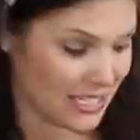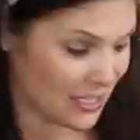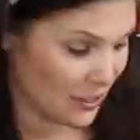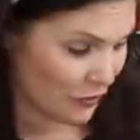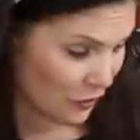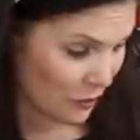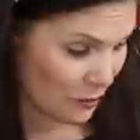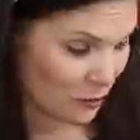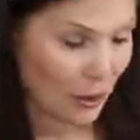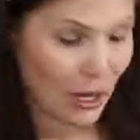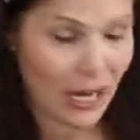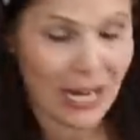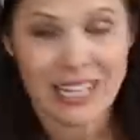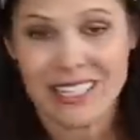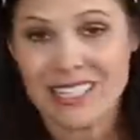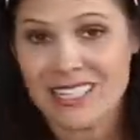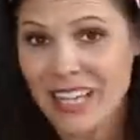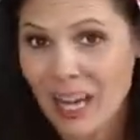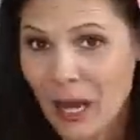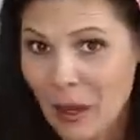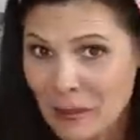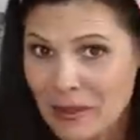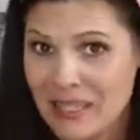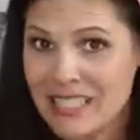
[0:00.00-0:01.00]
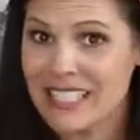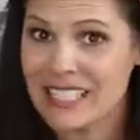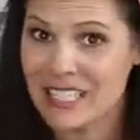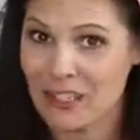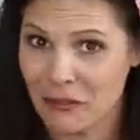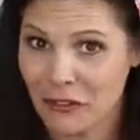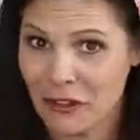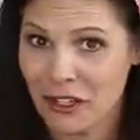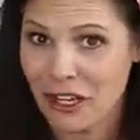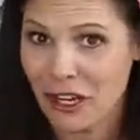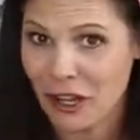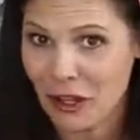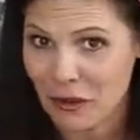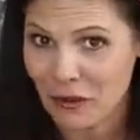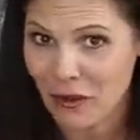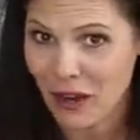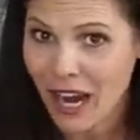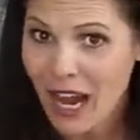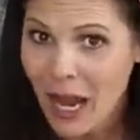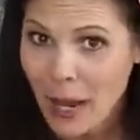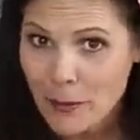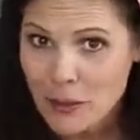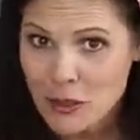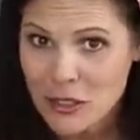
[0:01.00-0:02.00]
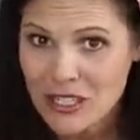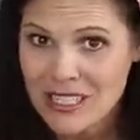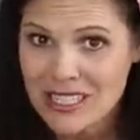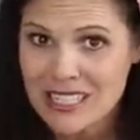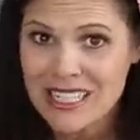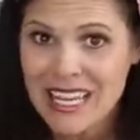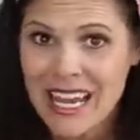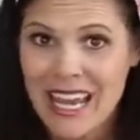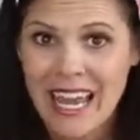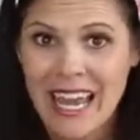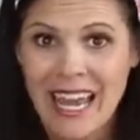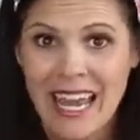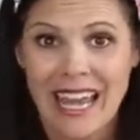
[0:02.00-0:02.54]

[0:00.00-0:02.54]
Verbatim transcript: Different products come in different color options.